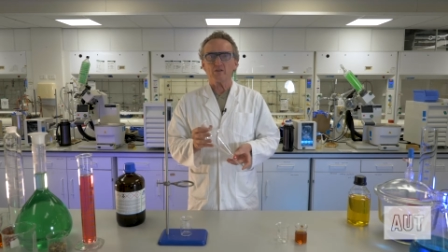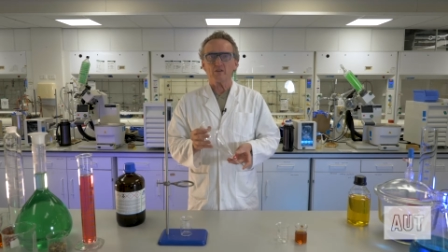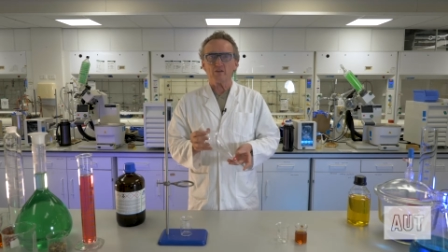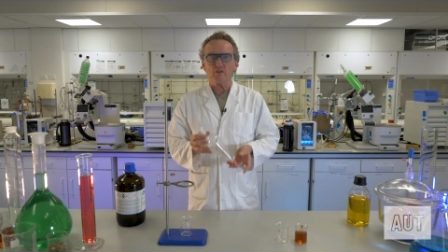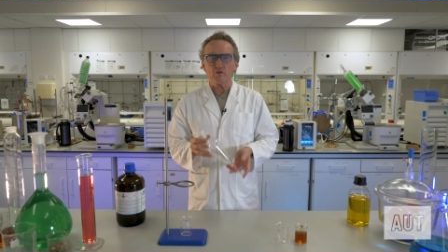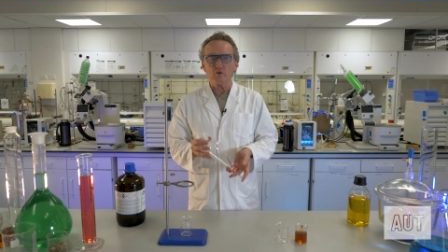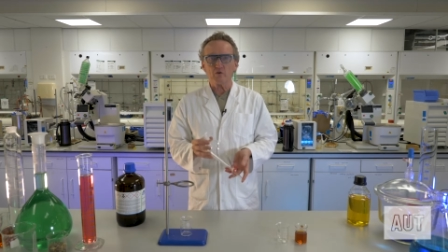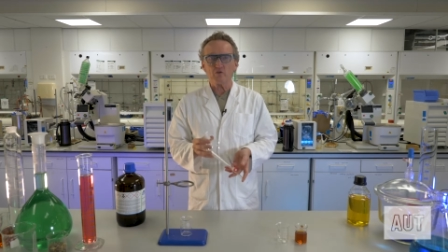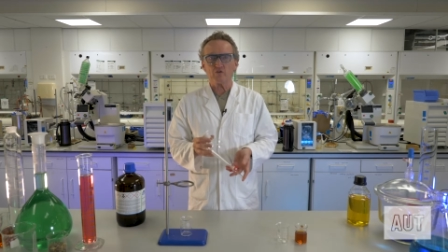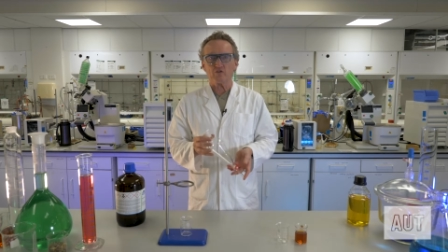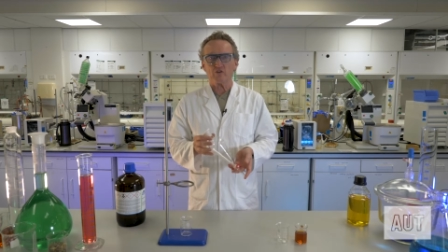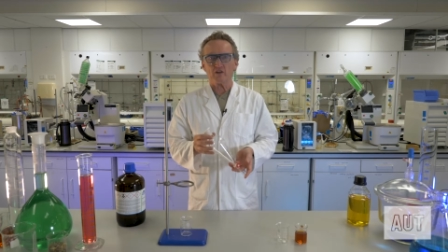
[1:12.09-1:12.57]

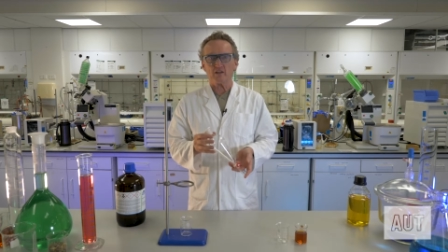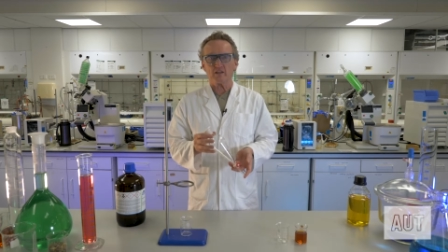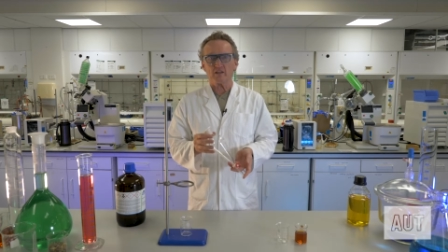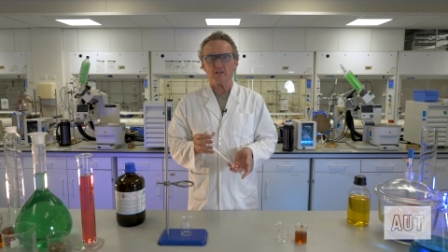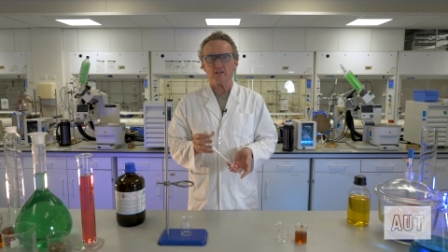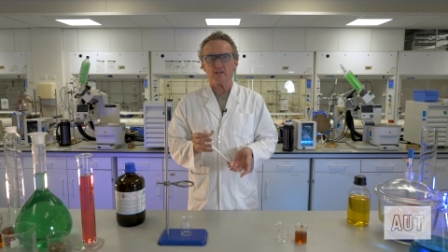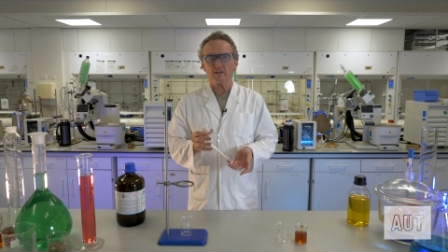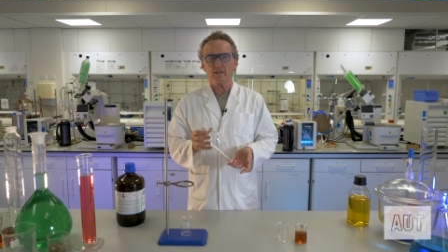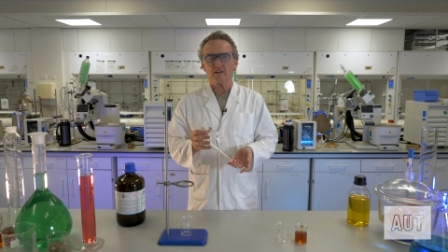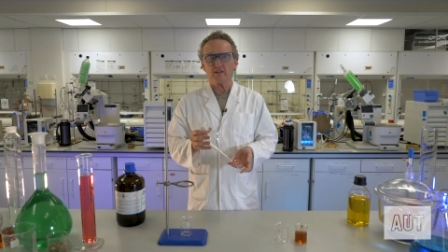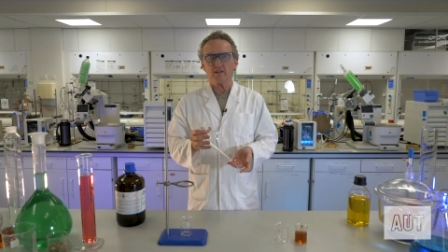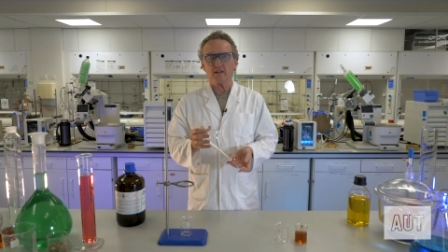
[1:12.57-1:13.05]

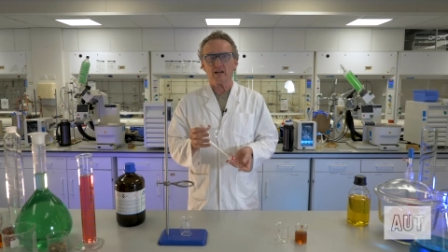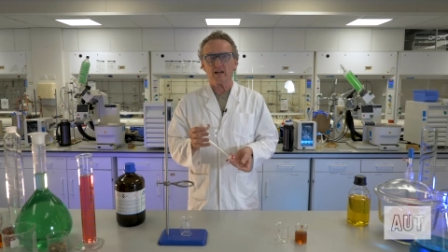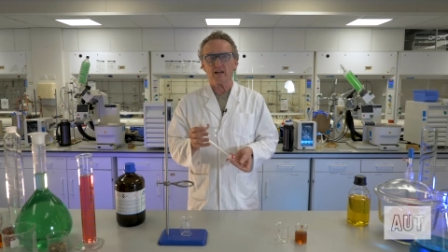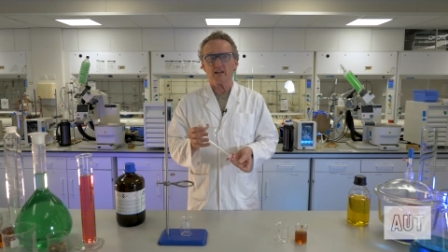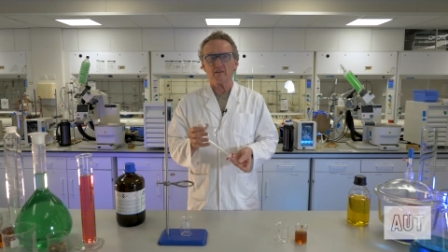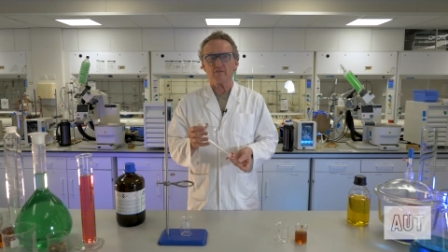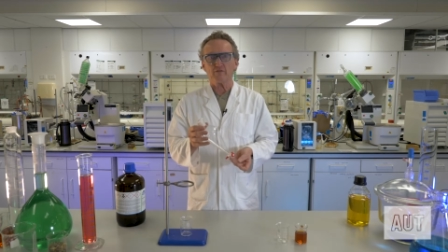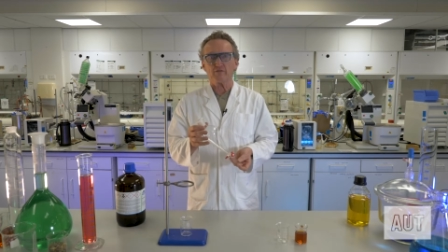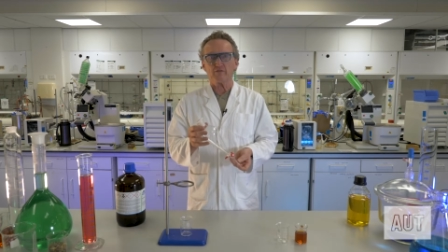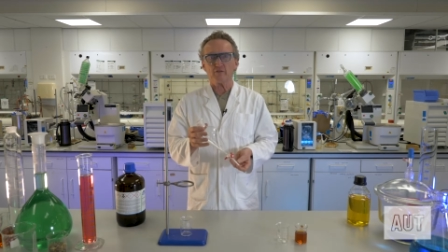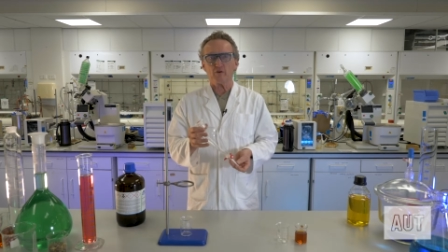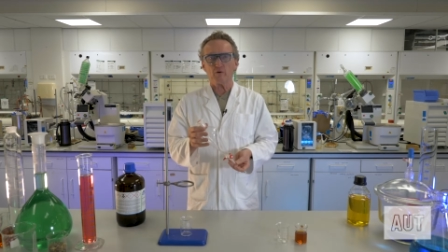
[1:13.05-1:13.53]
Usually in
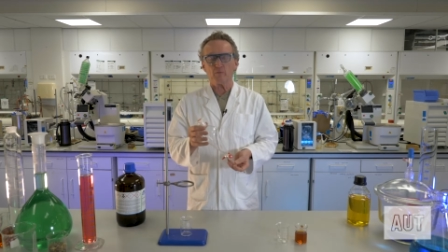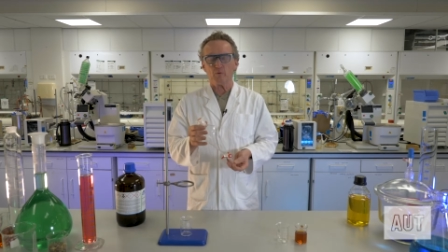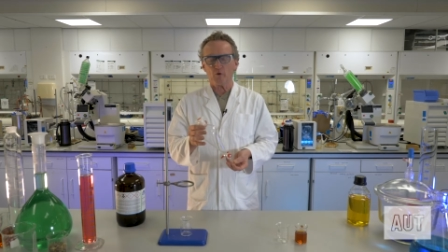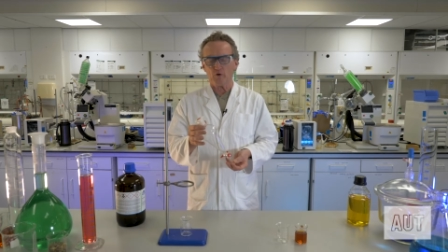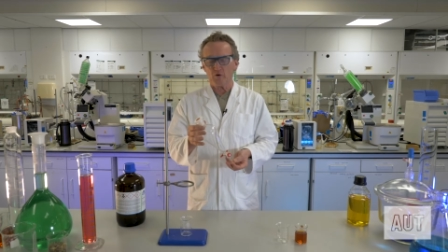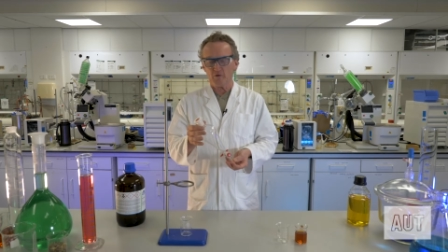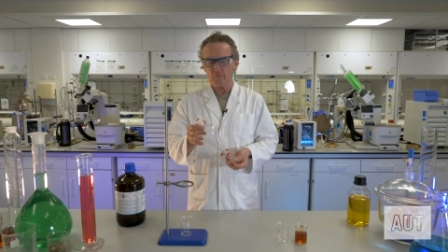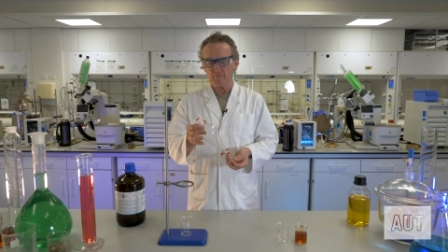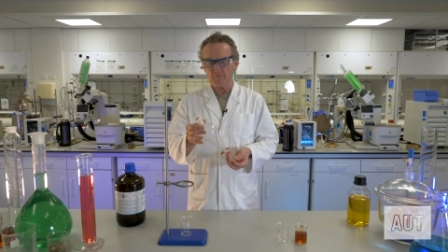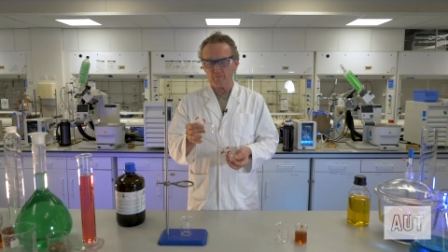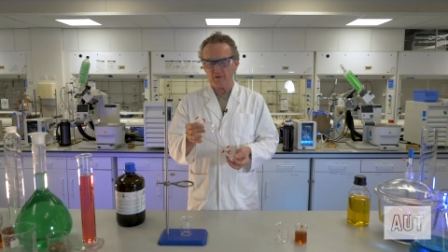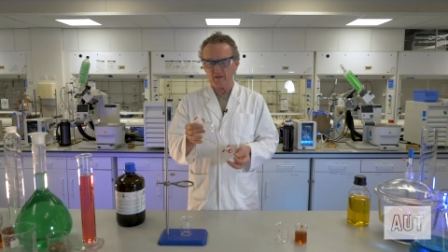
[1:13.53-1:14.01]
a fume hood,